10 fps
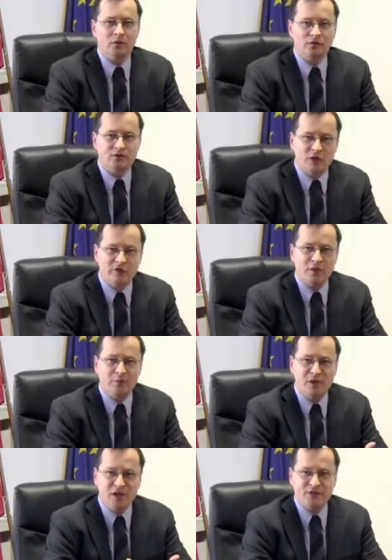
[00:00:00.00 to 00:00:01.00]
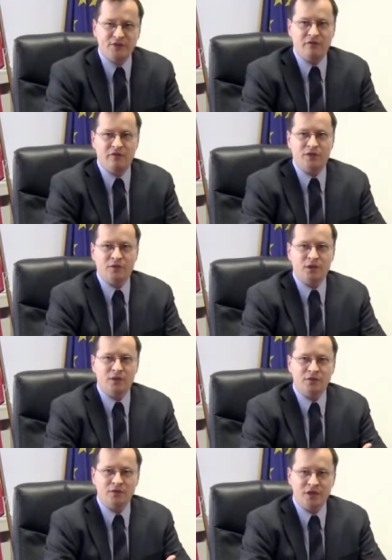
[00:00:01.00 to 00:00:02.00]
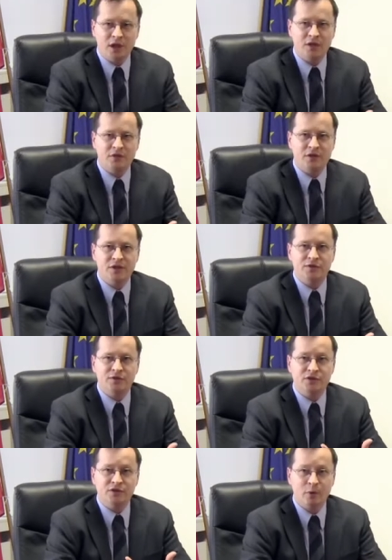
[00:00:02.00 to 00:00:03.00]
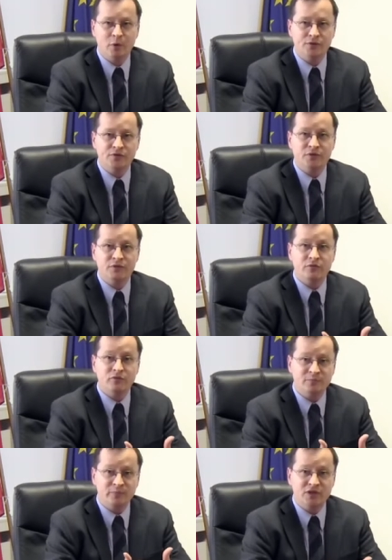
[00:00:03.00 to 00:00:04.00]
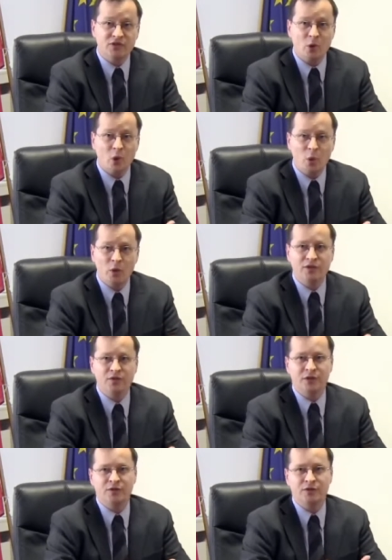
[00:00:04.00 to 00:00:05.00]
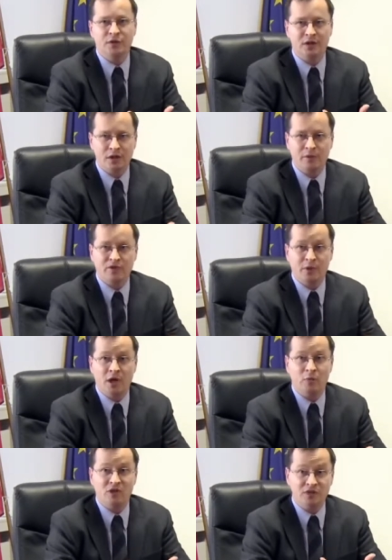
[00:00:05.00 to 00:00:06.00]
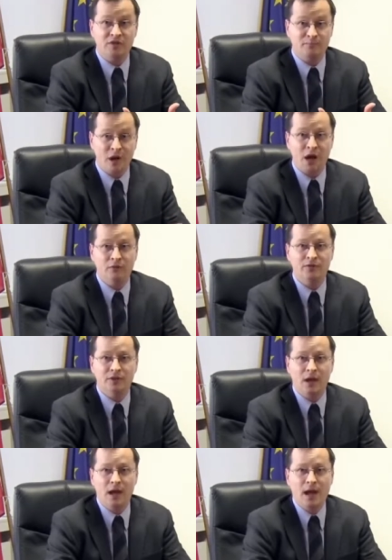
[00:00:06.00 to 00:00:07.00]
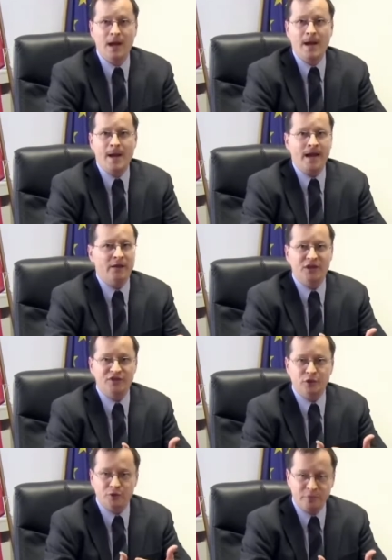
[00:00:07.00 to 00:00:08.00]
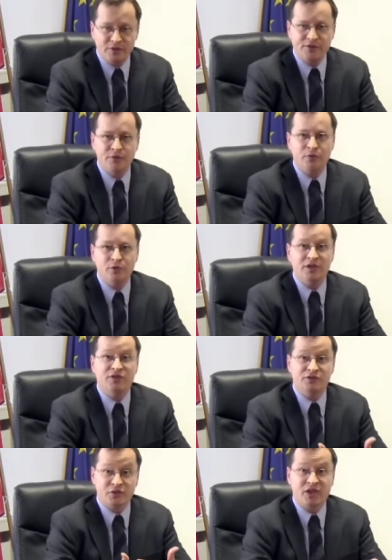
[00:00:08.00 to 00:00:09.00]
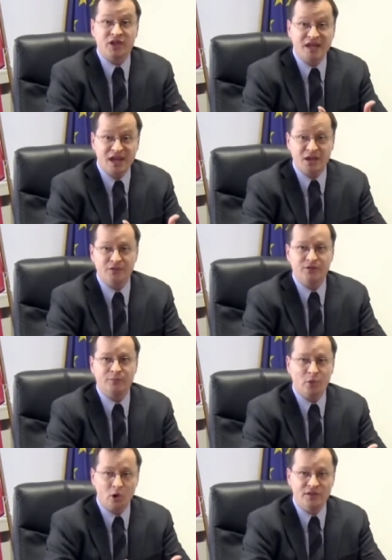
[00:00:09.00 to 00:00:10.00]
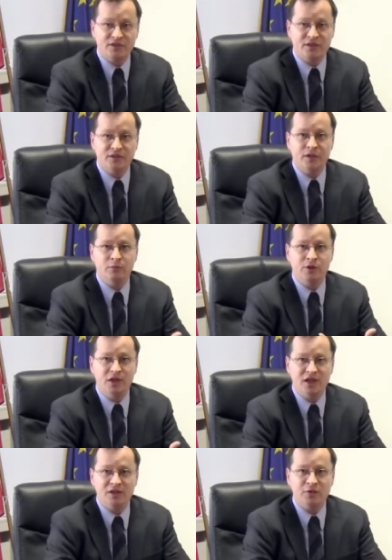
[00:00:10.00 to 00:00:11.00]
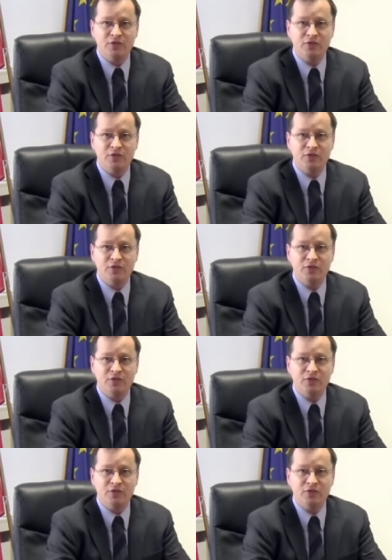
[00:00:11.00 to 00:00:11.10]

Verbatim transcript: The Slovak Ministry of Education, Science, Research and Sports respects all international agreements by which it is bound, and does not pursue and is strictly against policies that would lead to